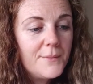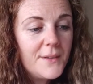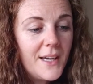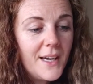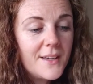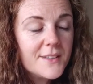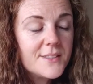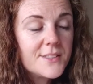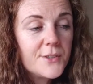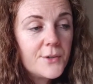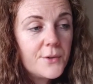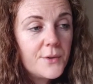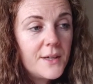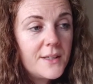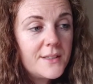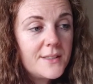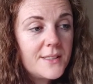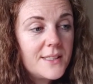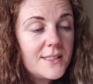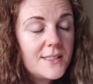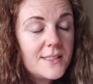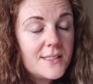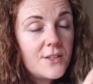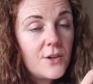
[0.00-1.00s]
so it
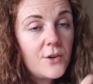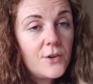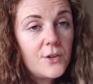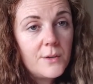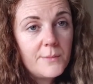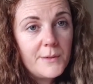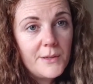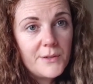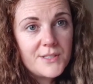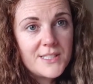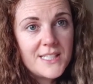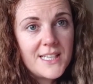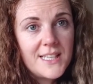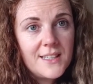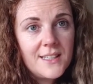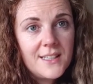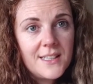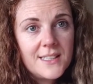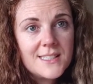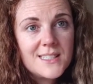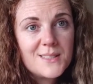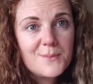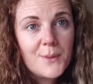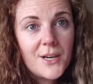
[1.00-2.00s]
is all about taking
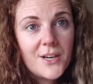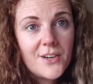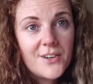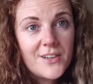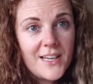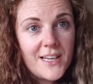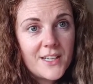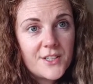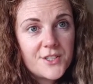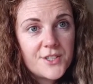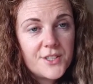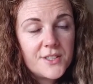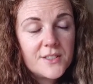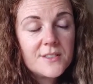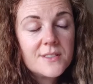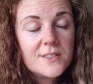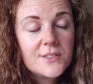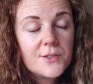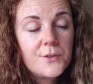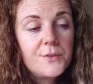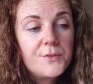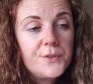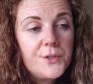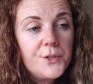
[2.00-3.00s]
inspired action.
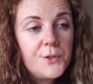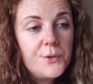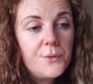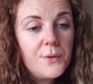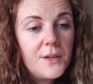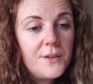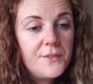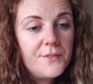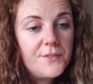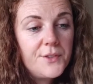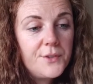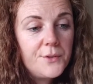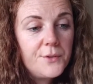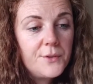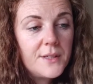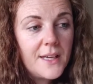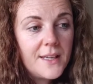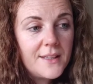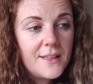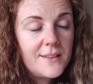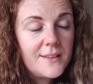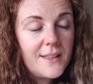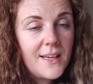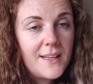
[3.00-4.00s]
So if you
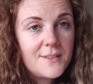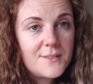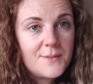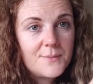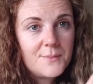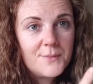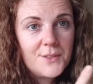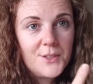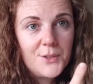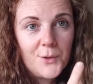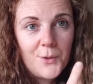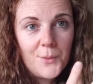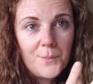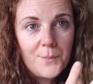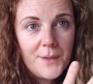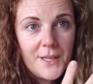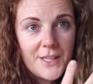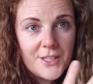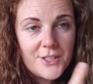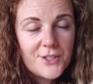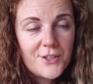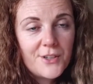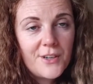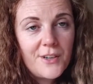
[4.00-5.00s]
get that
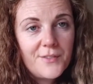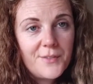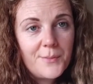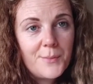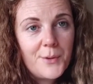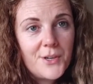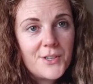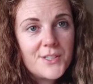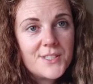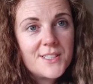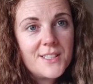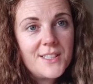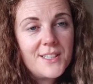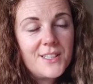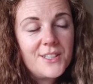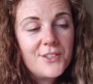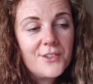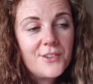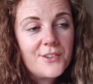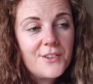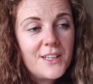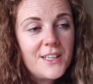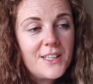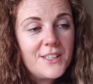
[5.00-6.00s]
picture of a person
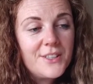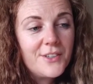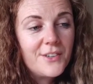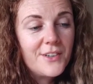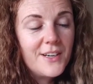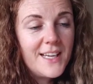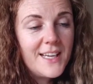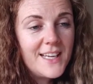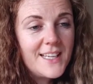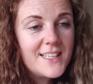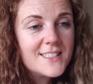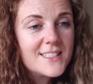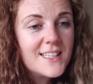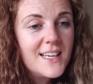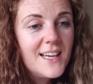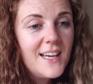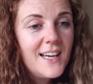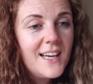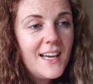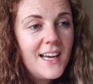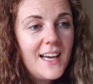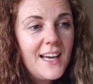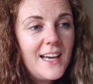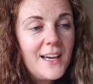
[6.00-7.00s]
in your head,
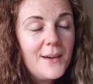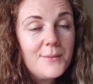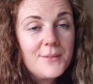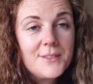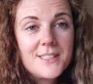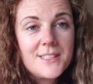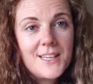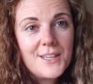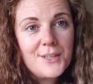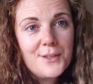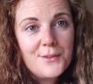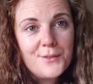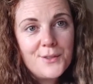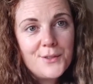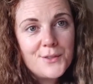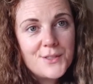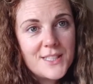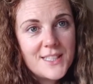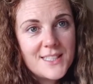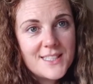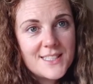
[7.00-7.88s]
say in a few days